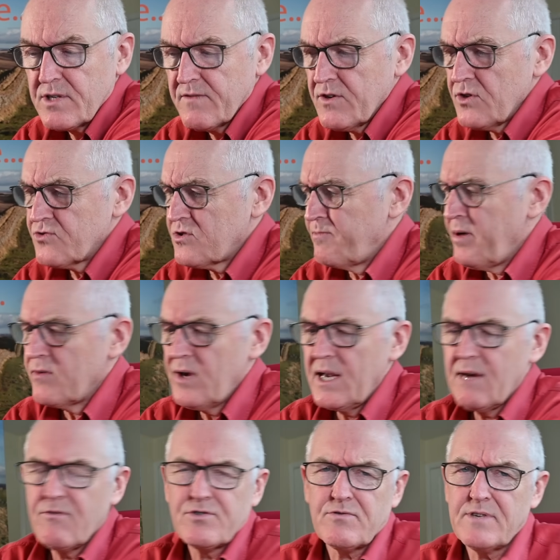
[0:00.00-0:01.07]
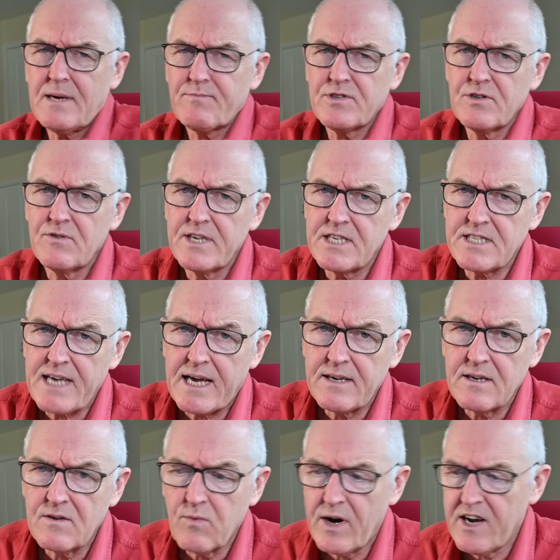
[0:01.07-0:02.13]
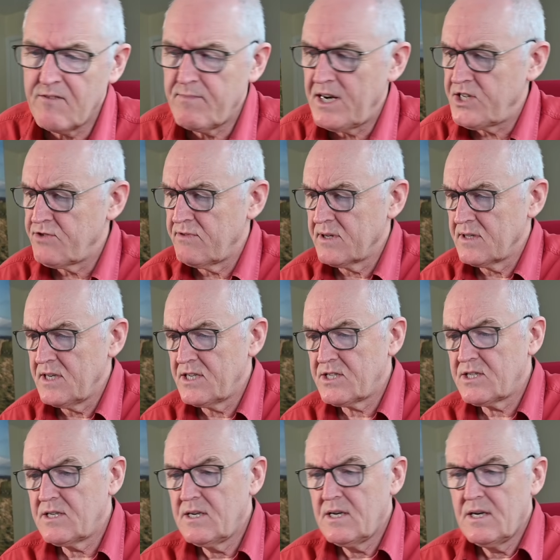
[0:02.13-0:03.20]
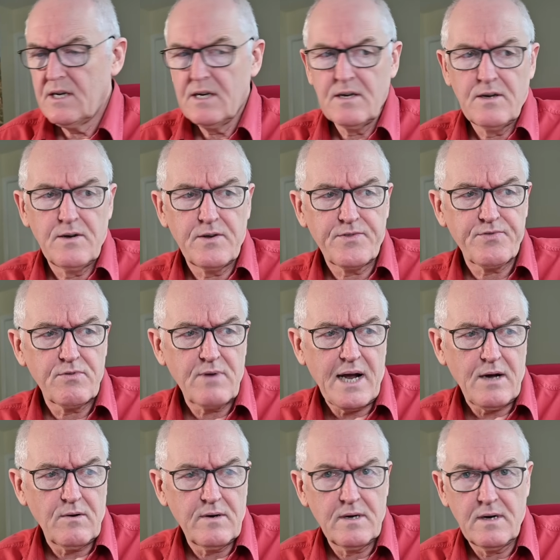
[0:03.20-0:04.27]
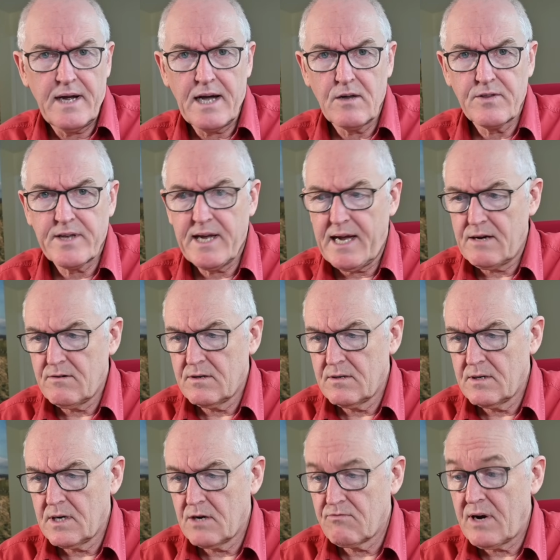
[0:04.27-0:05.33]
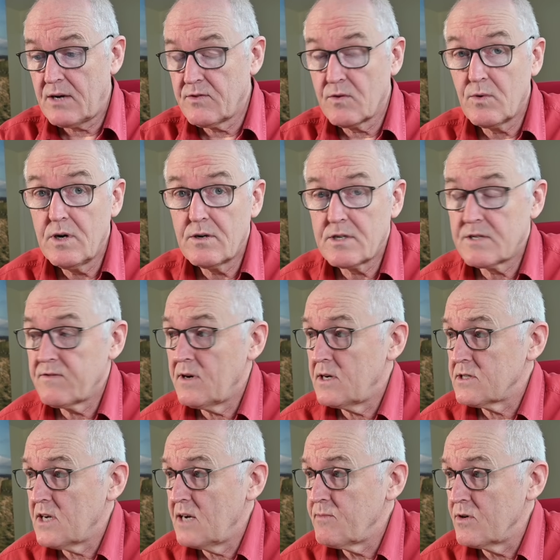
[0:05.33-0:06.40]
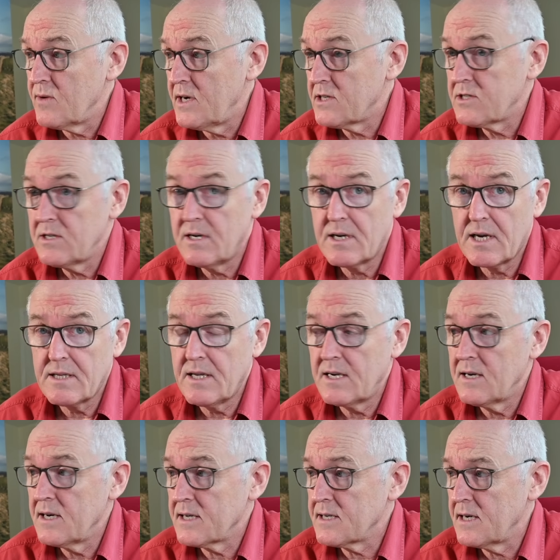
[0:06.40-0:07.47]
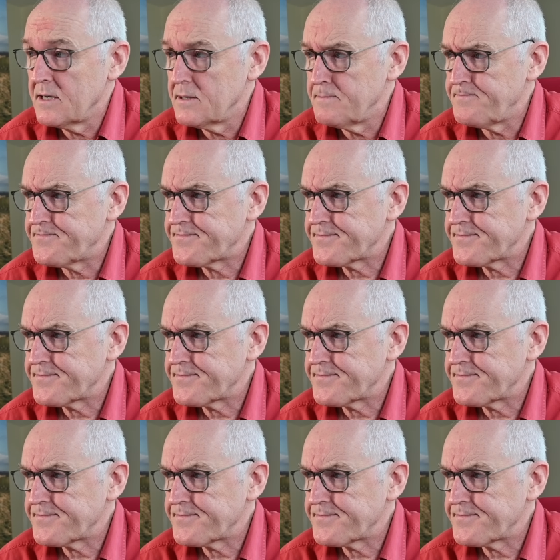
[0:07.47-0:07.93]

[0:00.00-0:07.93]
And of course, troponin levels are an absolutely standard way of measuring this throughout uh, healthcare uh, around the world, as far as I'm aware, certainly in the United Kingdom.